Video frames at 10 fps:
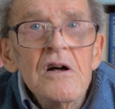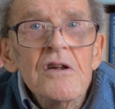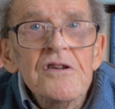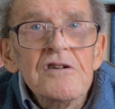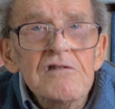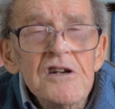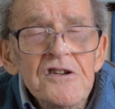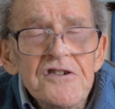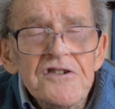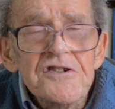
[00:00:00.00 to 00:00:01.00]
The
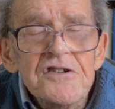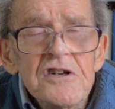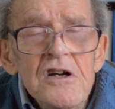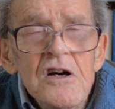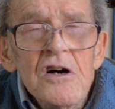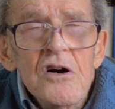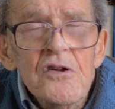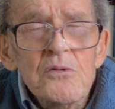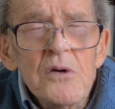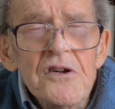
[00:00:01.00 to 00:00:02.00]
crests are the
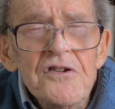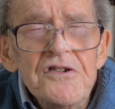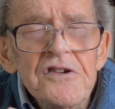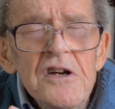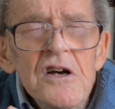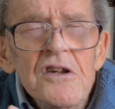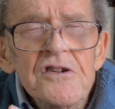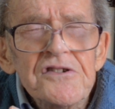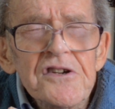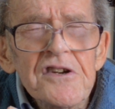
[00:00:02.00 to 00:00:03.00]
ones that
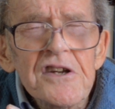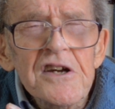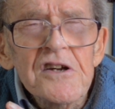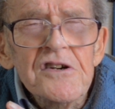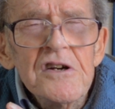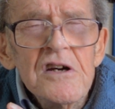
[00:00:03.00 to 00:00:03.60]
didn't get